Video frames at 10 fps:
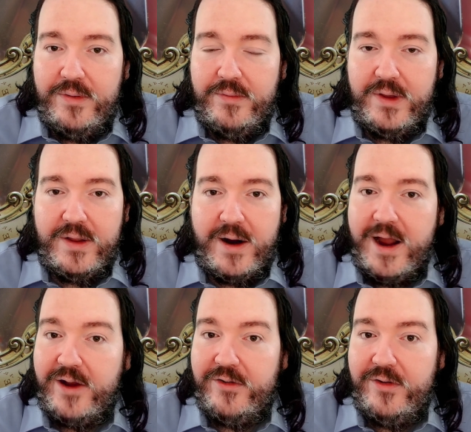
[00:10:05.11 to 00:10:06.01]
with our
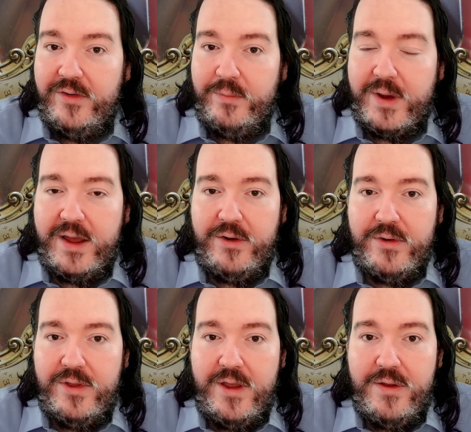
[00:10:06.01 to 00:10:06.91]
actions by
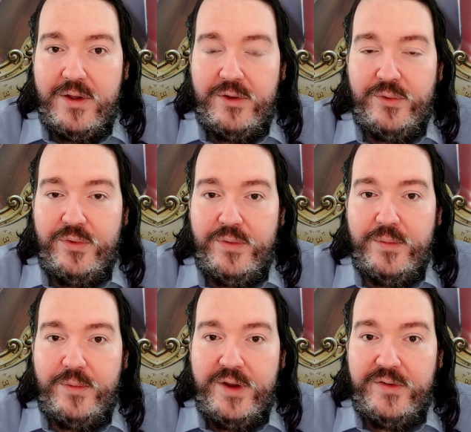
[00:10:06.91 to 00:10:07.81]
continuing to
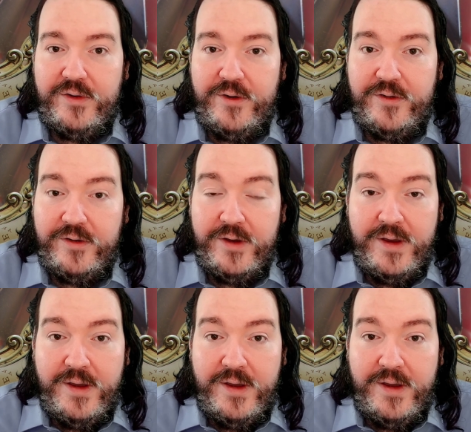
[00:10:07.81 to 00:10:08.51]
research